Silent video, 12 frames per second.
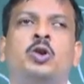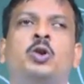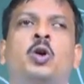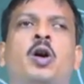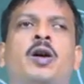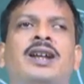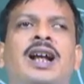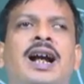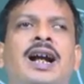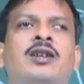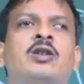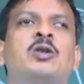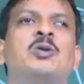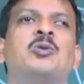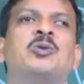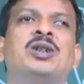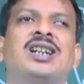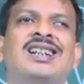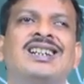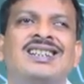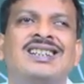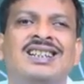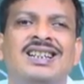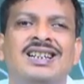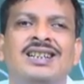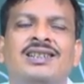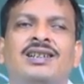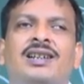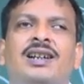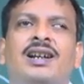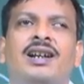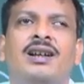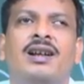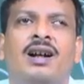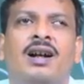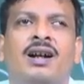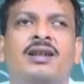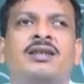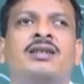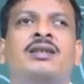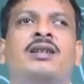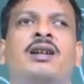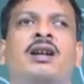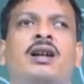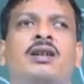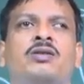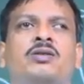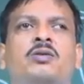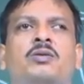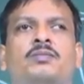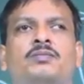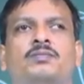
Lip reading: so that we can teach a large classroom.